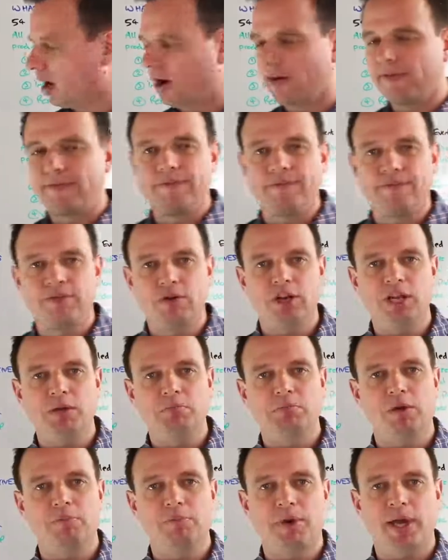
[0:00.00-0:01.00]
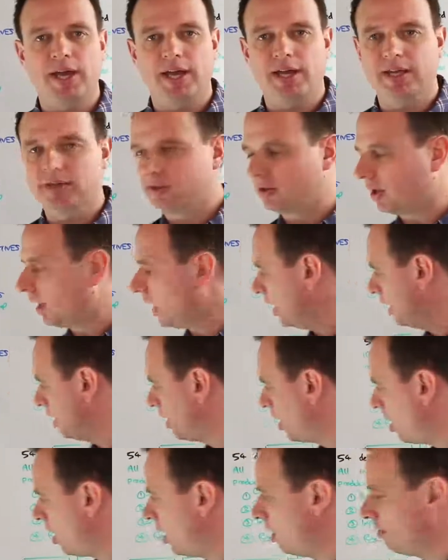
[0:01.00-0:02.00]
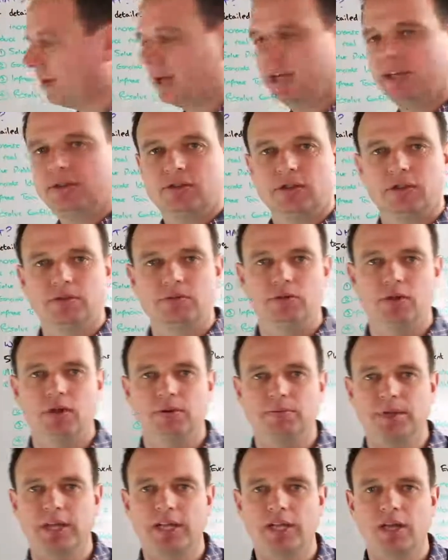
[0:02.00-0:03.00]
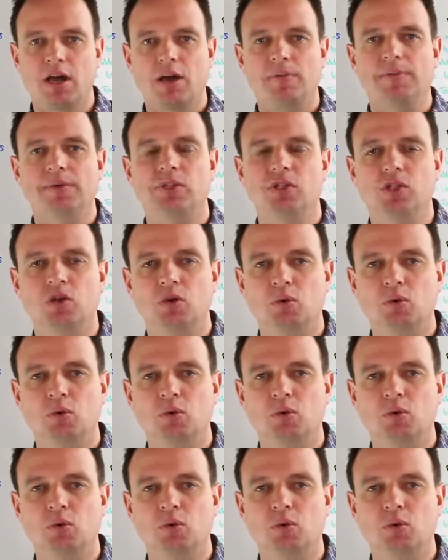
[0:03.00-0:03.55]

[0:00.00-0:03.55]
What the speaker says: are fully prepared so they come into the room, they come into